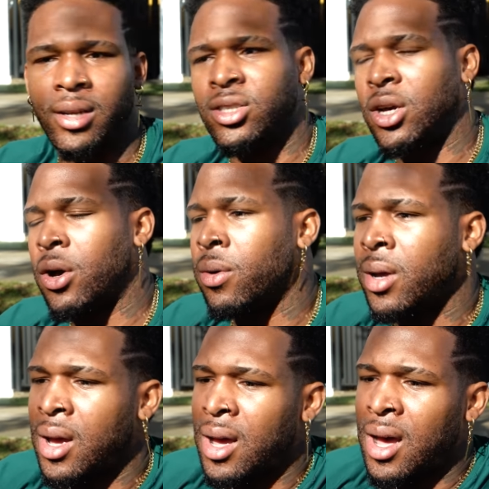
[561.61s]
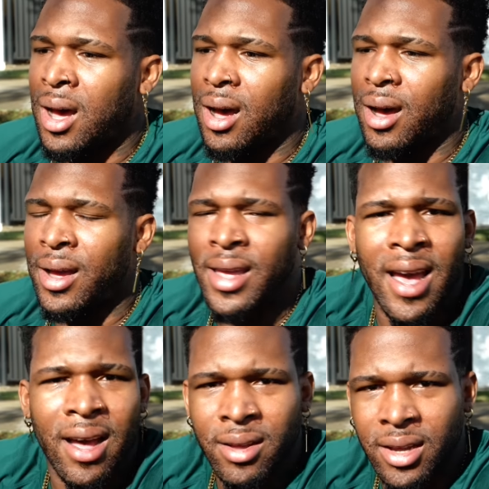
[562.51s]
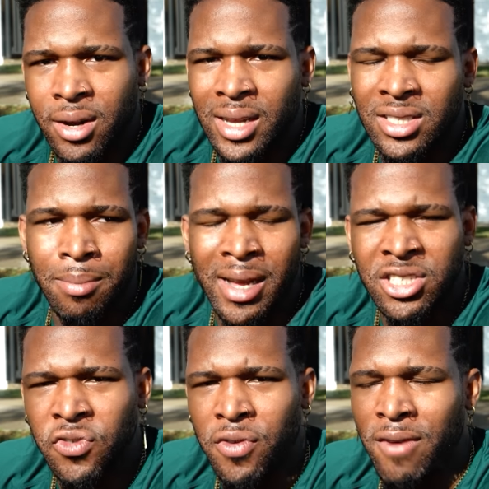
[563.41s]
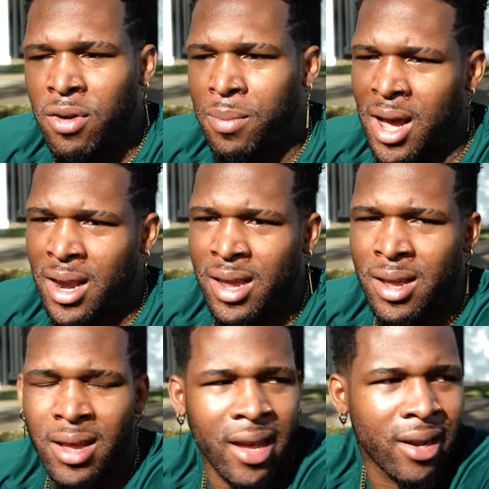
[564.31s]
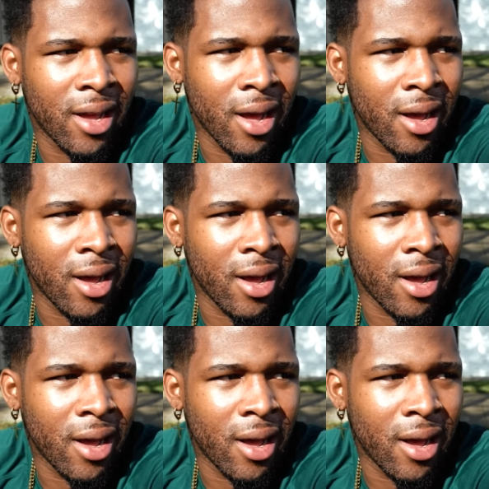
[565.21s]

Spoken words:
So, yeah, you know, that's the message for everybody. And